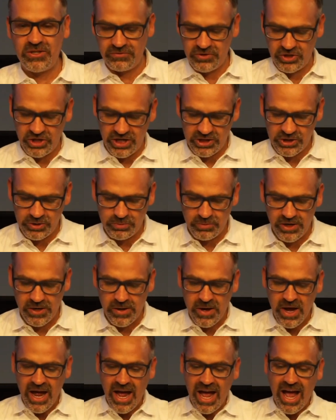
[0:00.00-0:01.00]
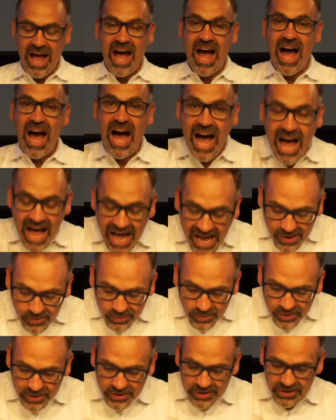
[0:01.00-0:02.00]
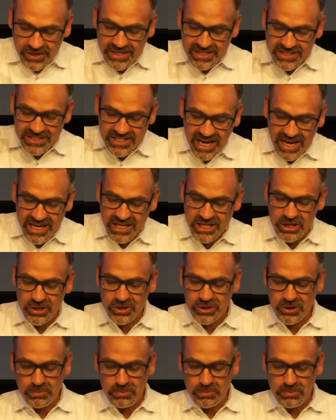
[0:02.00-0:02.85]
of judgment. I will take you to